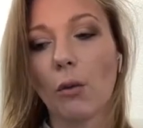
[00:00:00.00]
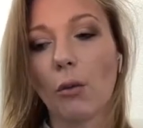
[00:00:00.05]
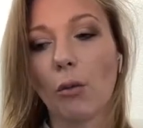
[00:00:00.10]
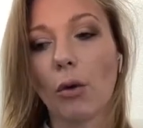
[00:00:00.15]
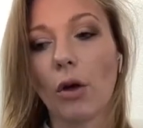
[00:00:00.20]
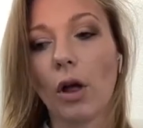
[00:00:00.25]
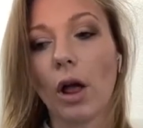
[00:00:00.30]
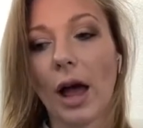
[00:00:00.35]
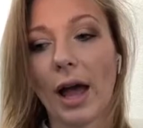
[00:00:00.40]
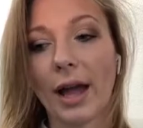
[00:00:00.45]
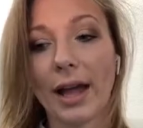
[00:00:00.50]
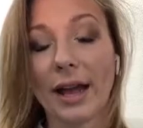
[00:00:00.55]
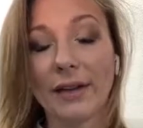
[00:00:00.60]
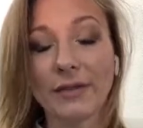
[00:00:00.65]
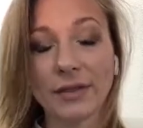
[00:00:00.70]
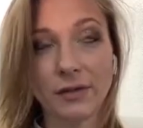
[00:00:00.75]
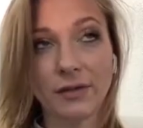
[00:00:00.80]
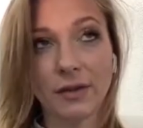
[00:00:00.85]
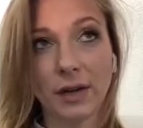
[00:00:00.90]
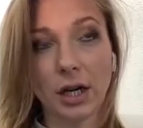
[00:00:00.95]
well, I
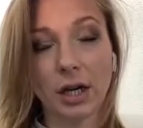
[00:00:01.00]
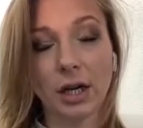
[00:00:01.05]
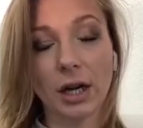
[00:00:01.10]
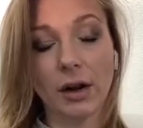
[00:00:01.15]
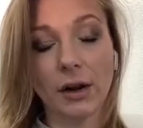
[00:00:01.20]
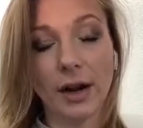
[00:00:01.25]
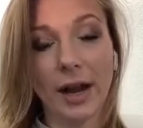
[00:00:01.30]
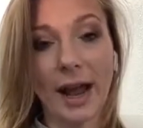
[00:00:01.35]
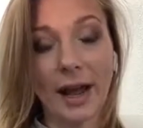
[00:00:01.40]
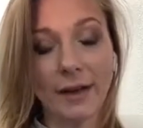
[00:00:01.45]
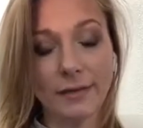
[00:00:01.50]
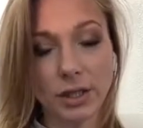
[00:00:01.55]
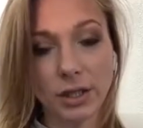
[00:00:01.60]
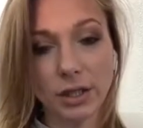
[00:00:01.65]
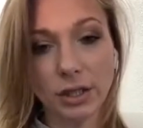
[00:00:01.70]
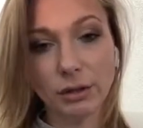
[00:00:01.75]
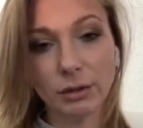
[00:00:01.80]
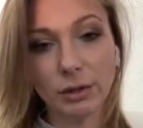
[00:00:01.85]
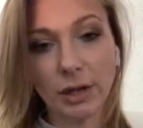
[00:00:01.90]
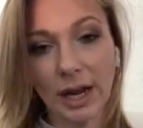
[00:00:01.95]
have to figure it out, I have to
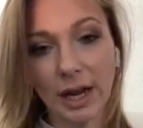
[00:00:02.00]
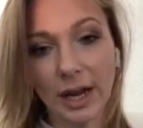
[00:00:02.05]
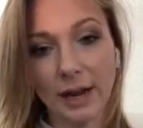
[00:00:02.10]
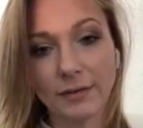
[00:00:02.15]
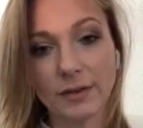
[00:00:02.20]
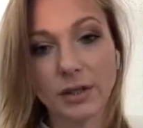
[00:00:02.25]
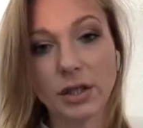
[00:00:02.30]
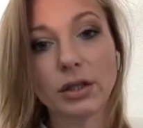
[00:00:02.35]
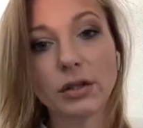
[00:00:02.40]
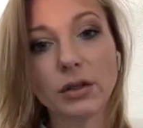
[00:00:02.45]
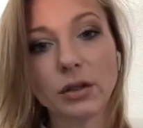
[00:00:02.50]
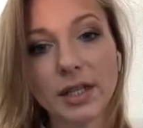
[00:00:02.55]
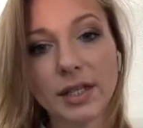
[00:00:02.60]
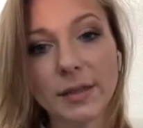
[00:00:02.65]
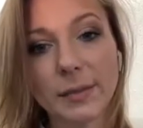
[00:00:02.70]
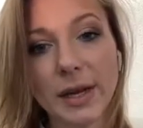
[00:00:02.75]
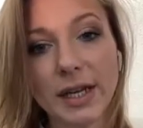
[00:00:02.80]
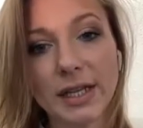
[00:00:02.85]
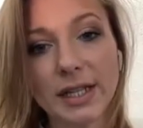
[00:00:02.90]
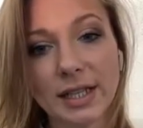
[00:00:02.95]
do it, I have to do this
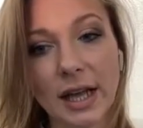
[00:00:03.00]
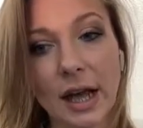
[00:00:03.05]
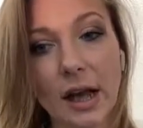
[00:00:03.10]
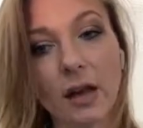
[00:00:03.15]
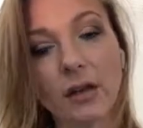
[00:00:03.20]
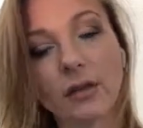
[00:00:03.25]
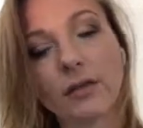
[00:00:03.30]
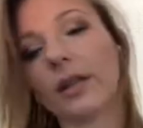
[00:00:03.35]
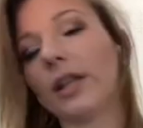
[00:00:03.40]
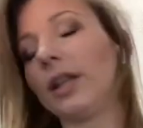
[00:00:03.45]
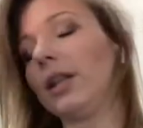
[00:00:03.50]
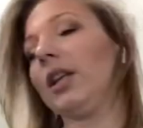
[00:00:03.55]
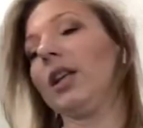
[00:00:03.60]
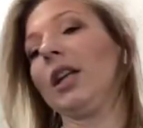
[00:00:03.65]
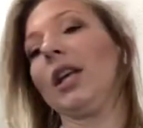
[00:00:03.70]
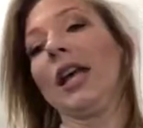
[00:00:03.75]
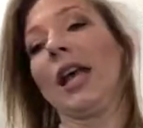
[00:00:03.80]
myself, and